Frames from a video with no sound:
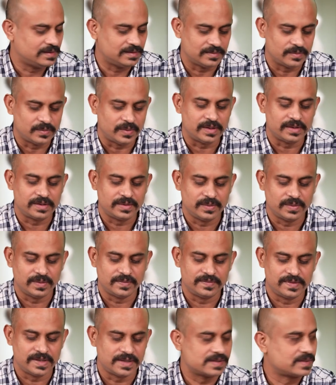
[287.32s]
and what you
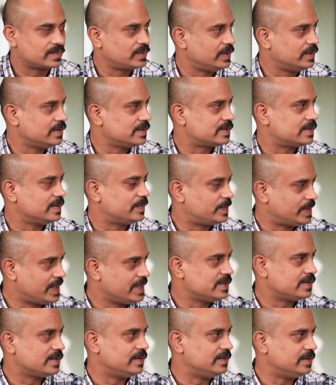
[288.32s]
have just called
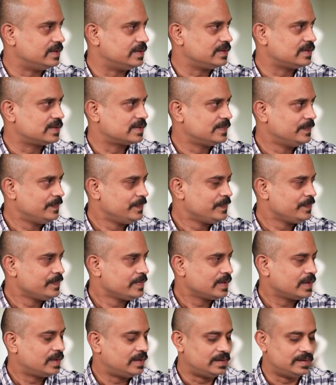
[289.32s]
surprise endings,
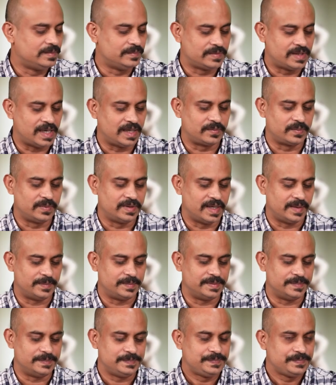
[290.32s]
that would
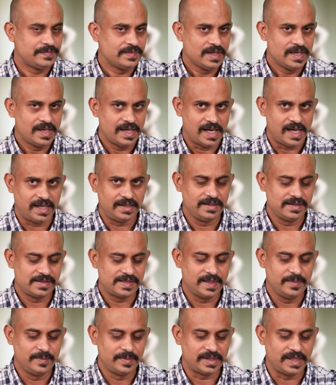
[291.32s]
happen. At the
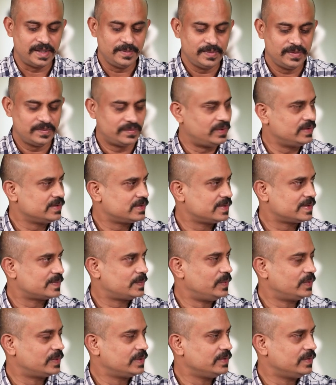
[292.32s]
same time, you've also
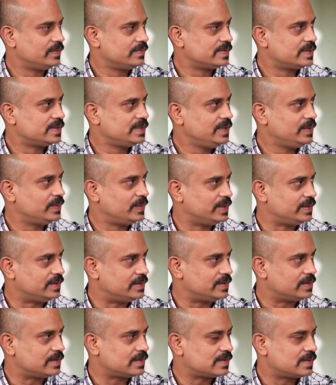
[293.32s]
spoken of zero
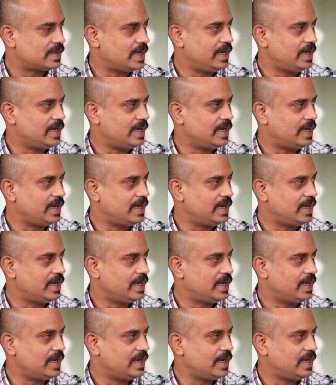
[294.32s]
endings,